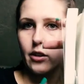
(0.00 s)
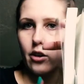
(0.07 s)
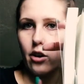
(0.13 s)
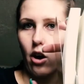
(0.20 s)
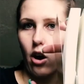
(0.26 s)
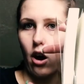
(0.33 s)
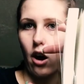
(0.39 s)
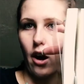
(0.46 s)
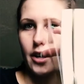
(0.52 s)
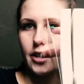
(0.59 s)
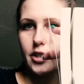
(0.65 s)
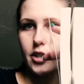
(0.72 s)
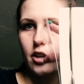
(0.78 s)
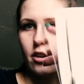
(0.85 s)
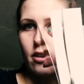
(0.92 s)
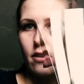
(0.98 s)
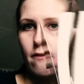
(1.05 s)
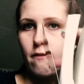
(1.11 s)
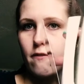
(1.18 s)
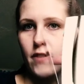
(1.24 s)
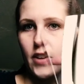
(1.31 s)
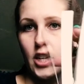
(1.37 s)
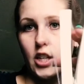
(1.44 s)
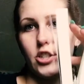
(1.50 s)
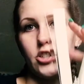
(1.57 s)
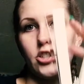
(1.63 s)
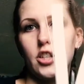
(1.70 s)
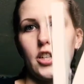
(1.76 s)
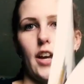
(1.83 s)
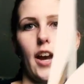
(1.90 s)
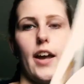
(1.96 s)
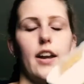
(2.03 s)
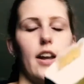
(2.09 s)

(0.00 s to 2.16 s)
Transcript: not finished yet,